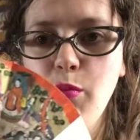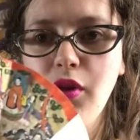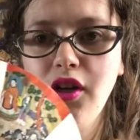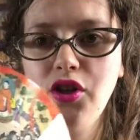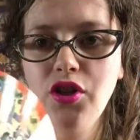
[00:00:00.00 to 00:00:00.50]

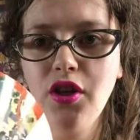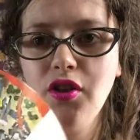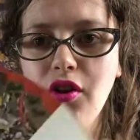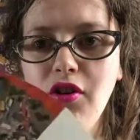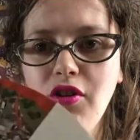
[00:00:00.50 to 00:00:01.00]
But I just thought
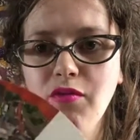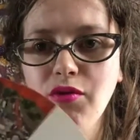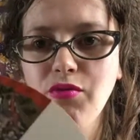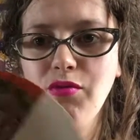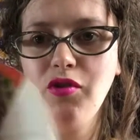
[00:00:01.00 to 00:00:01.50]
the art
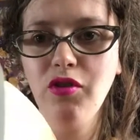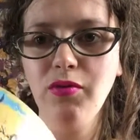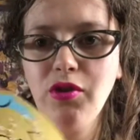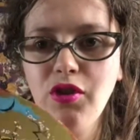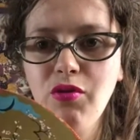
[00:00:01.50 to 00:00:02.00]
was really,
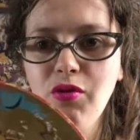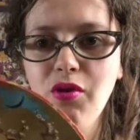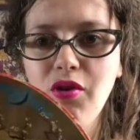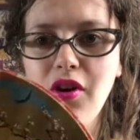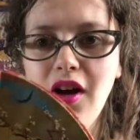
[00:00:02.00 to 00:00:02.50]
really
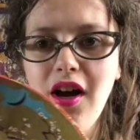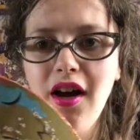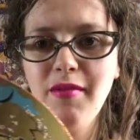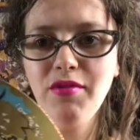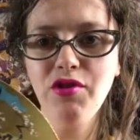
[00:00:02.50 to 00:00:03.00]
cool.
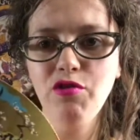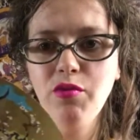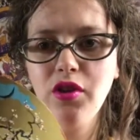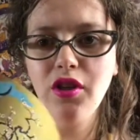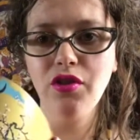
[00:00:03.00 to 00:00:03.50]
I'm
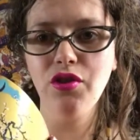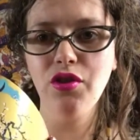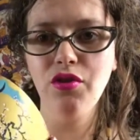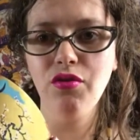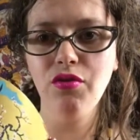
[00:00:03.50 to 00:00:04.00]
super
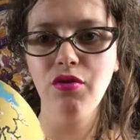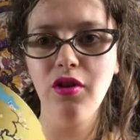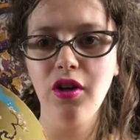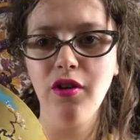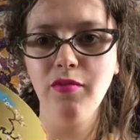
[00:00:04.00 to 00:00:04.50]
into
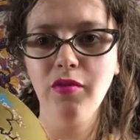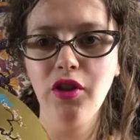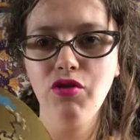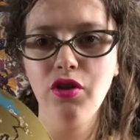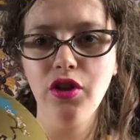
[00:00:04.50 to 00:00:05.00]

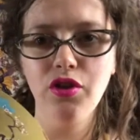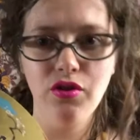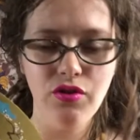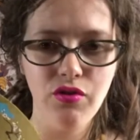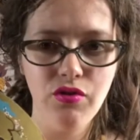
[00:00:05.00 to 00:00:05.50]
like
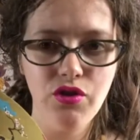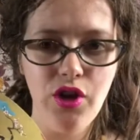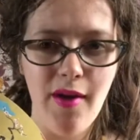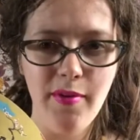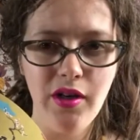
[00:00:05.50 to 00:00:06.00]
traditional
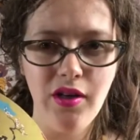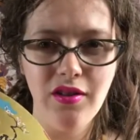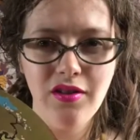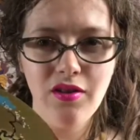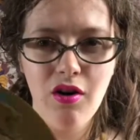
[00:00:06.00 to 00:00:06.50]

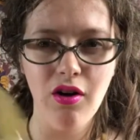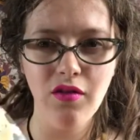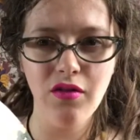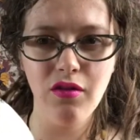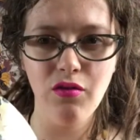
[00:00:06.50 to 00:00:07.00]
Japanese
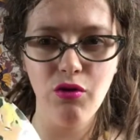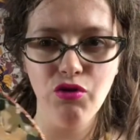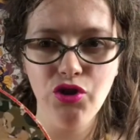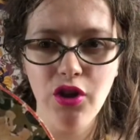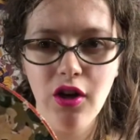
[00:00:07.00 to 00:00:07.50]
arts and
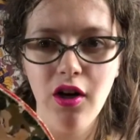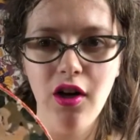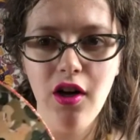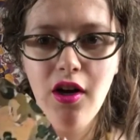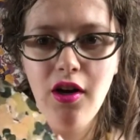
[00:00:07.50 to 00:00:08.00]
culture
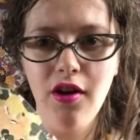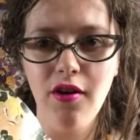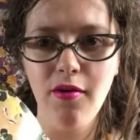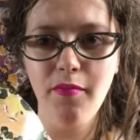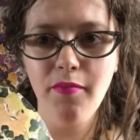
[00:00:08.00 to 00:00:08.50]

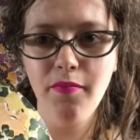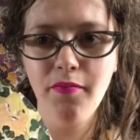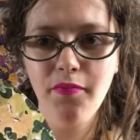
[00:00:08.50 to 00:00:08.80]
and